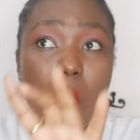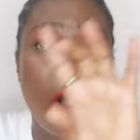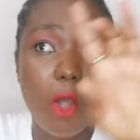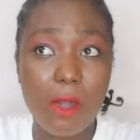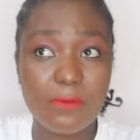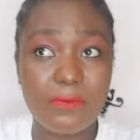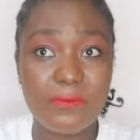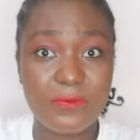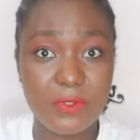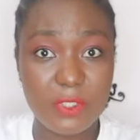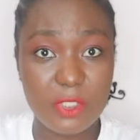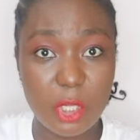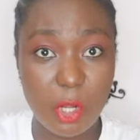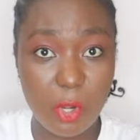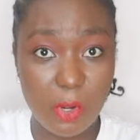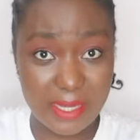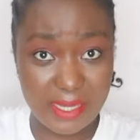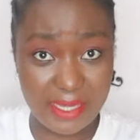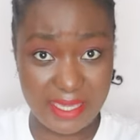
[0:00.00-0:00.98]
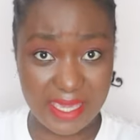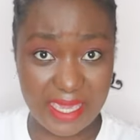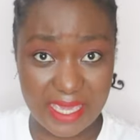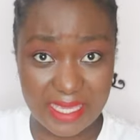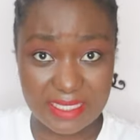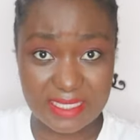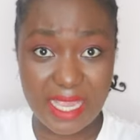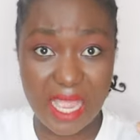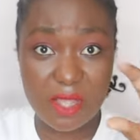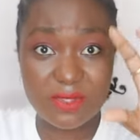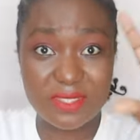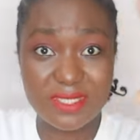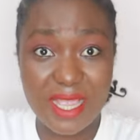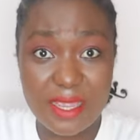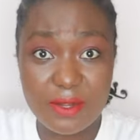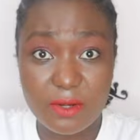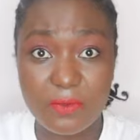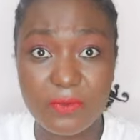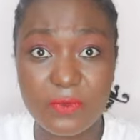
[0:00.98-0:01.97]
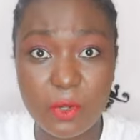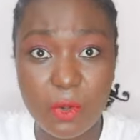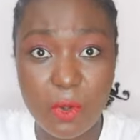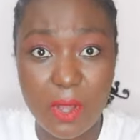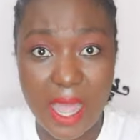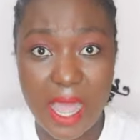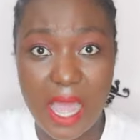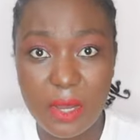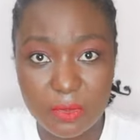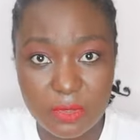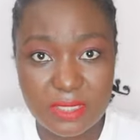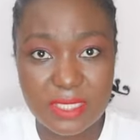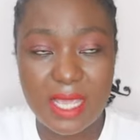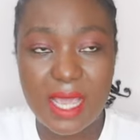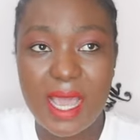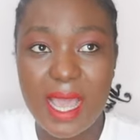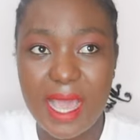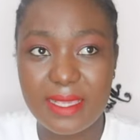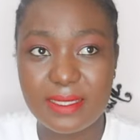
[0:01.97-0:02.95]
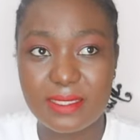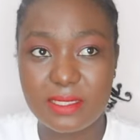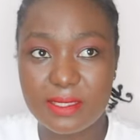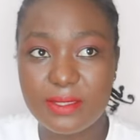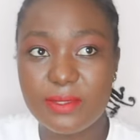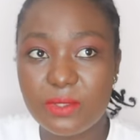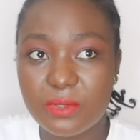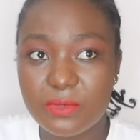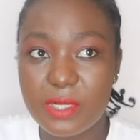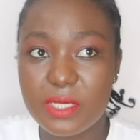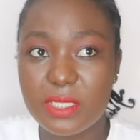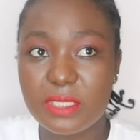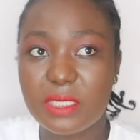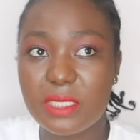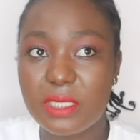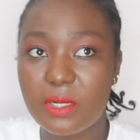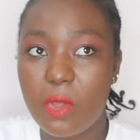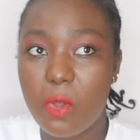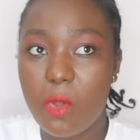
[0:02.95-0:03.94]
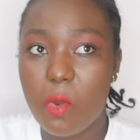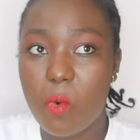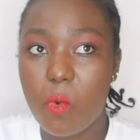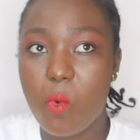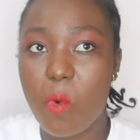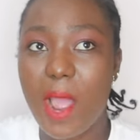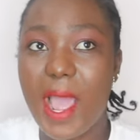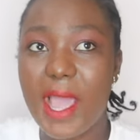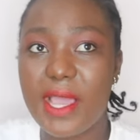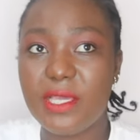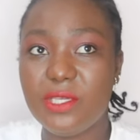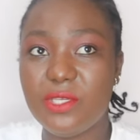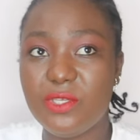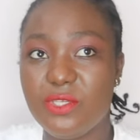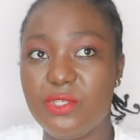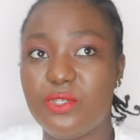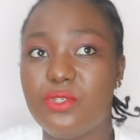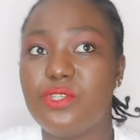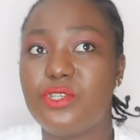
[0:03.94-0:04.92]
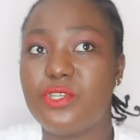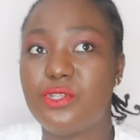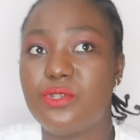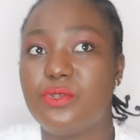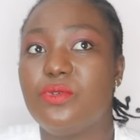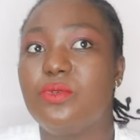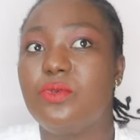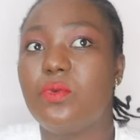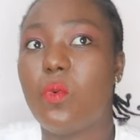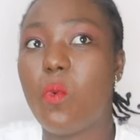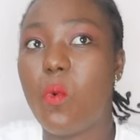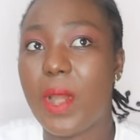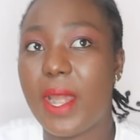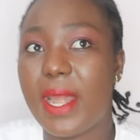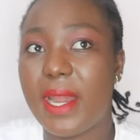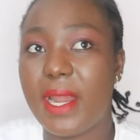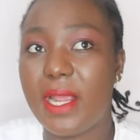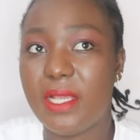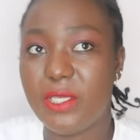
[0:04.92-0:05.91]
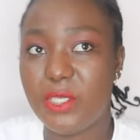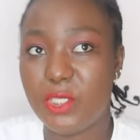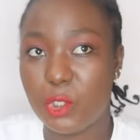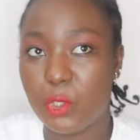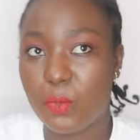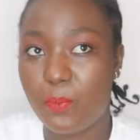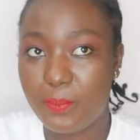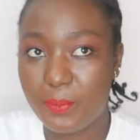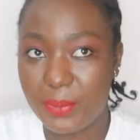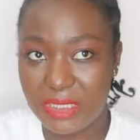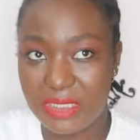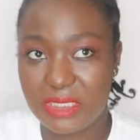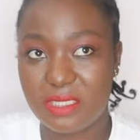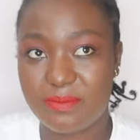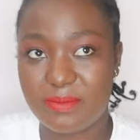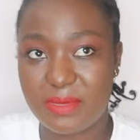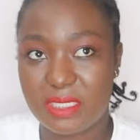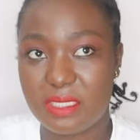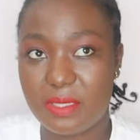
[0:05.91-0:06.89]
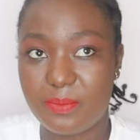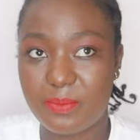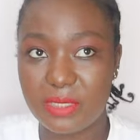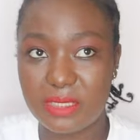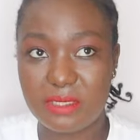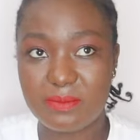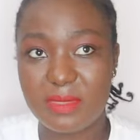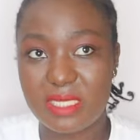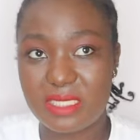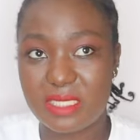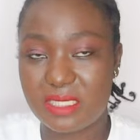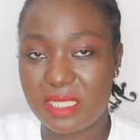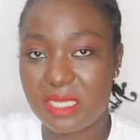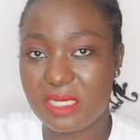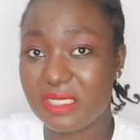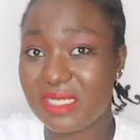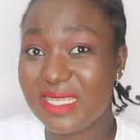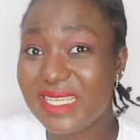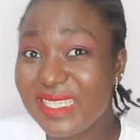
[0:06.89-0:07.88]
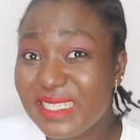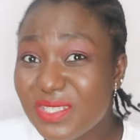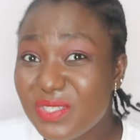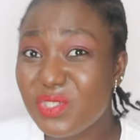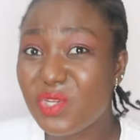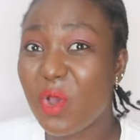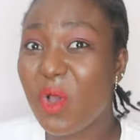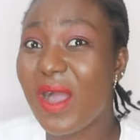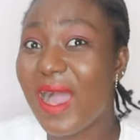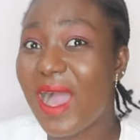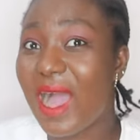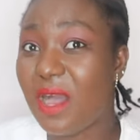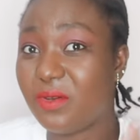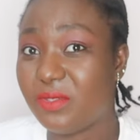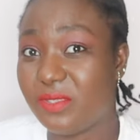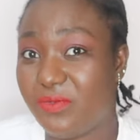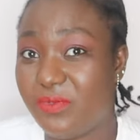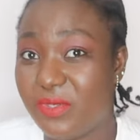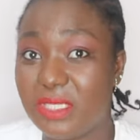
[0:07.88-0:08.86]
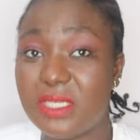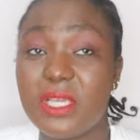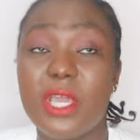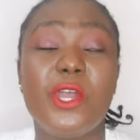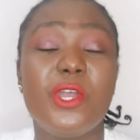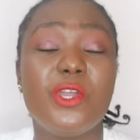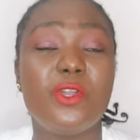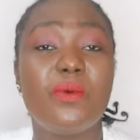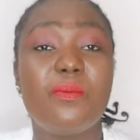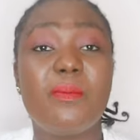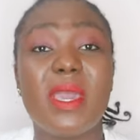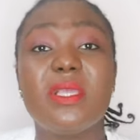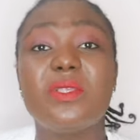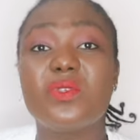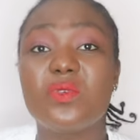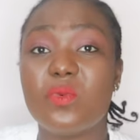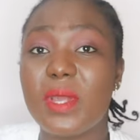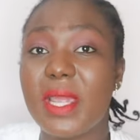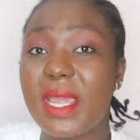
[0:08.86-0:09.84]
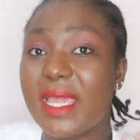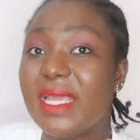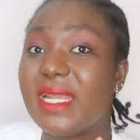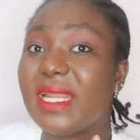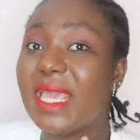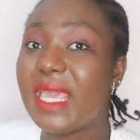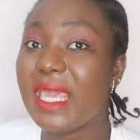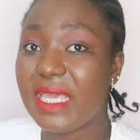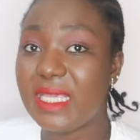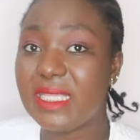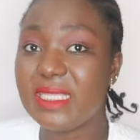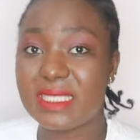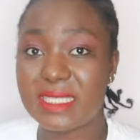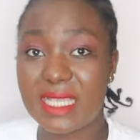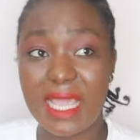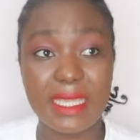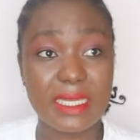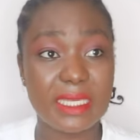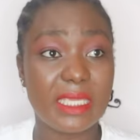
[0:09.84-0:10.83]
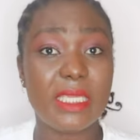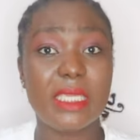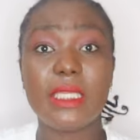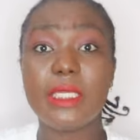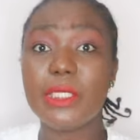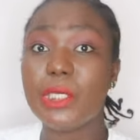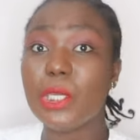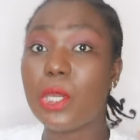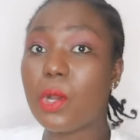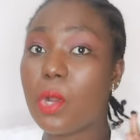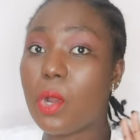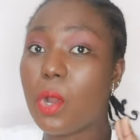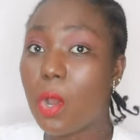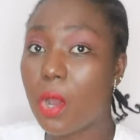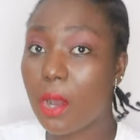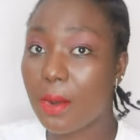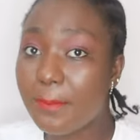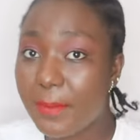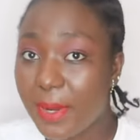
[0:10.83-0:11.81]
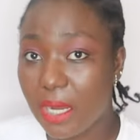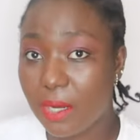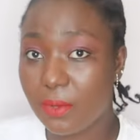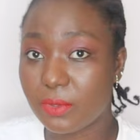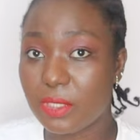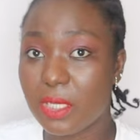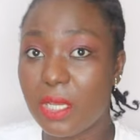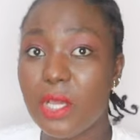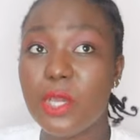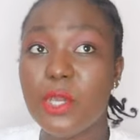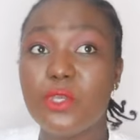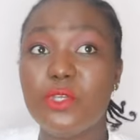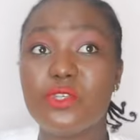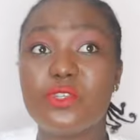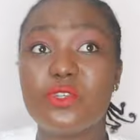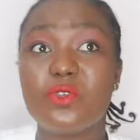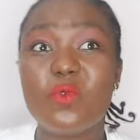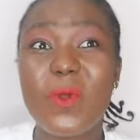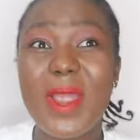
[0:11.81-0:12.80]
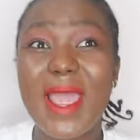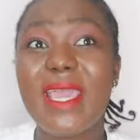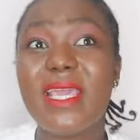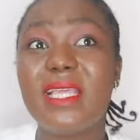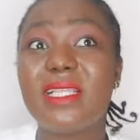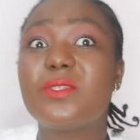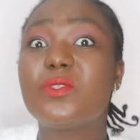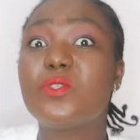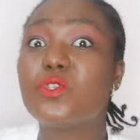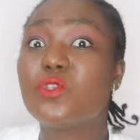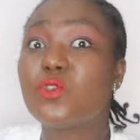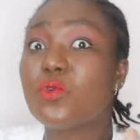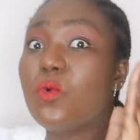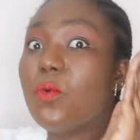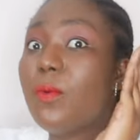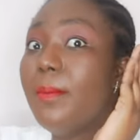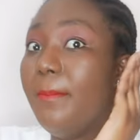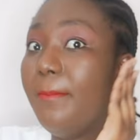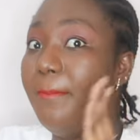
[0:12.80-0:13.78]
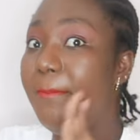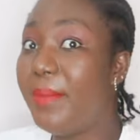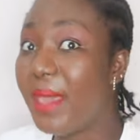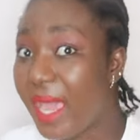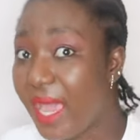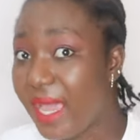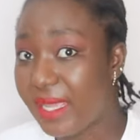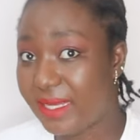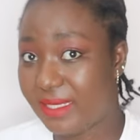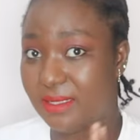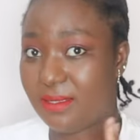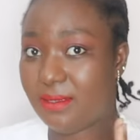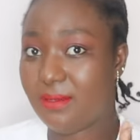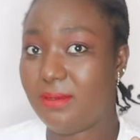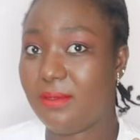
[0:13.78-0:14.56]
of your gate, outside of your house, I see no reason why you should wear your pajamas. The pajamas is an indoor outfit. You're meant to wear it inside, in your compound. You should wear it to bed.